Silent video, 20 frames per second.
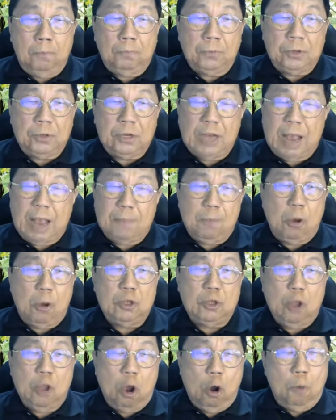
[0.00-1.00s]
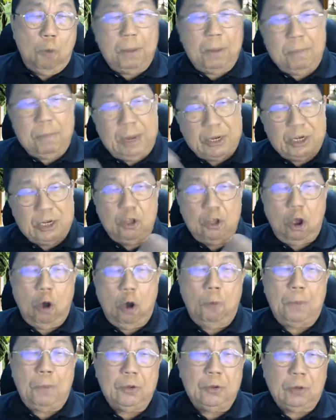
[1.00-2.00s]
Singapore is not open, Malaysia is not
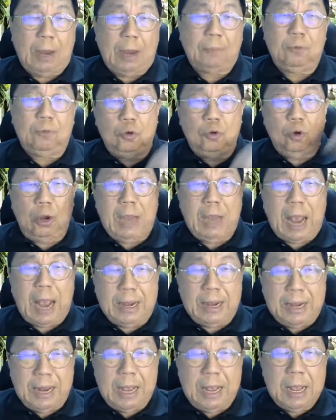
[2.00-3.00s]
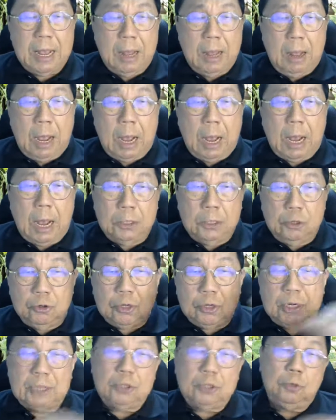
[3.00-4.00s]
open, so I have to join under New
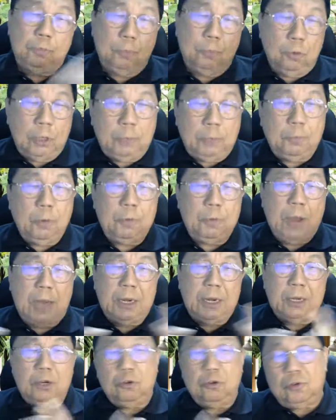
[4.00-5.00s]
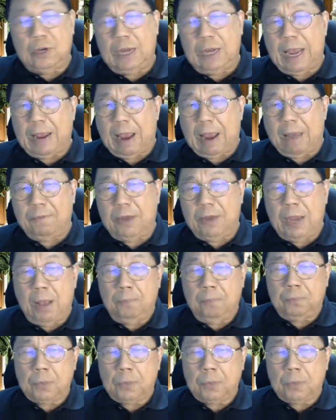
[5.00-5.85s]
Zealand. So he put me under New Zealand, and every